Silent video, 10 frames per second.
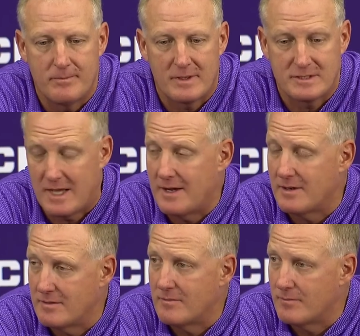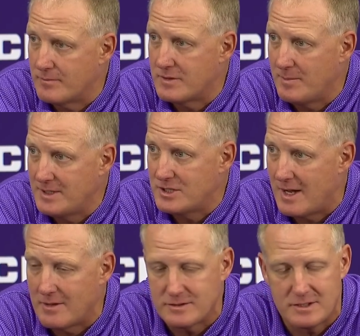excited to be
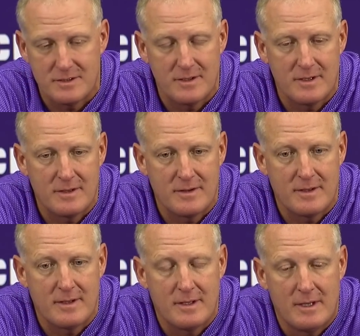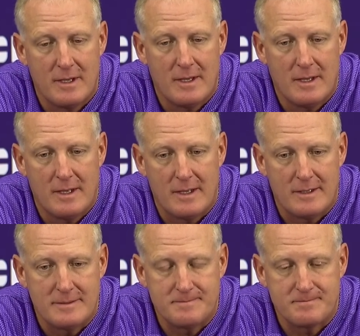challenged in the in the
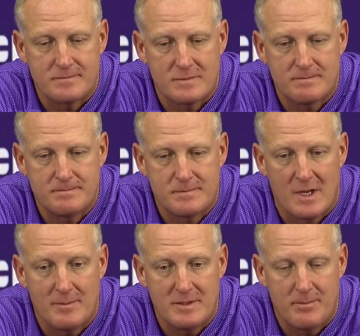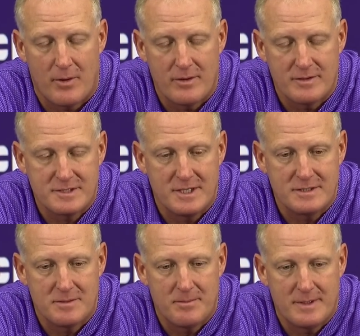um, coming part of the
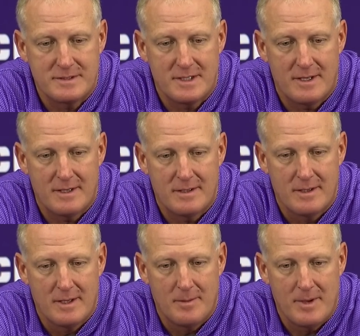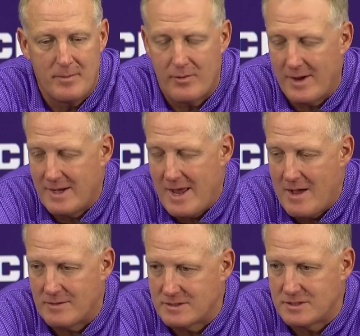season, but uh, maybe right
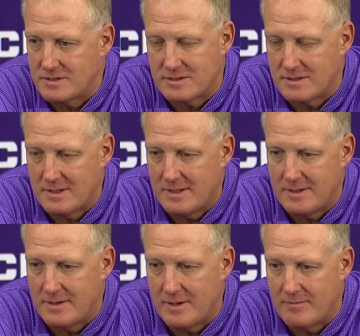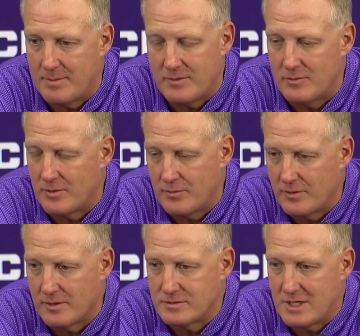now it's just uh, they've been doing a
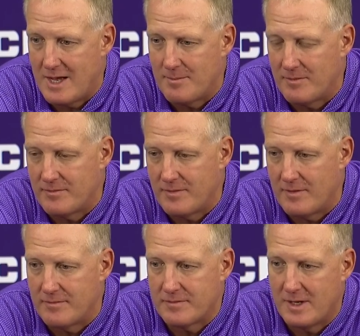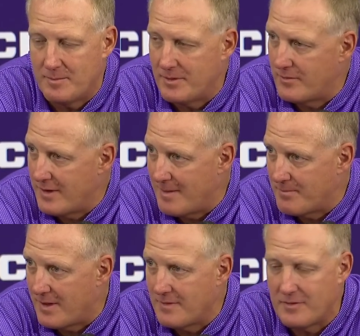really good job of, of keeping their
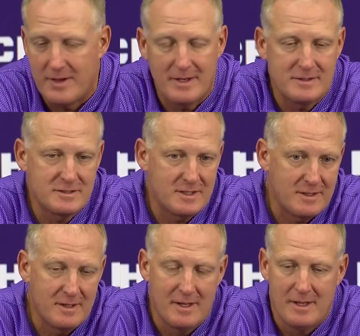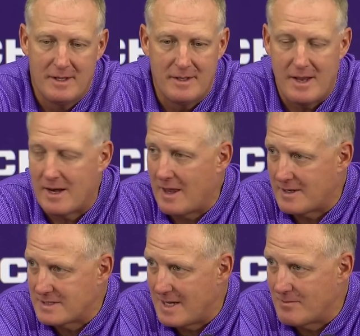depth on things and not a lot
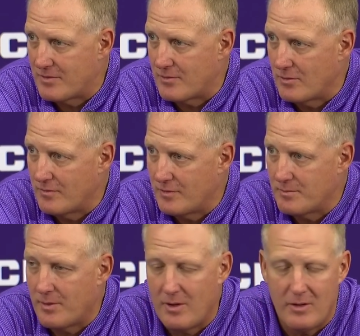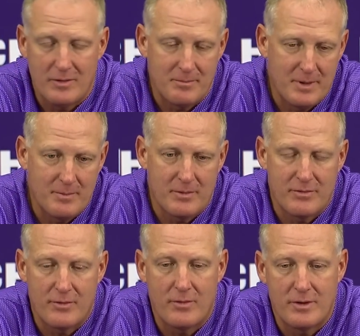of time to throw the football and people are
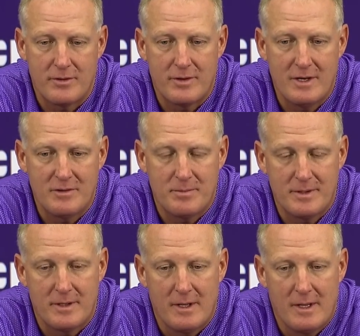throwing underneath but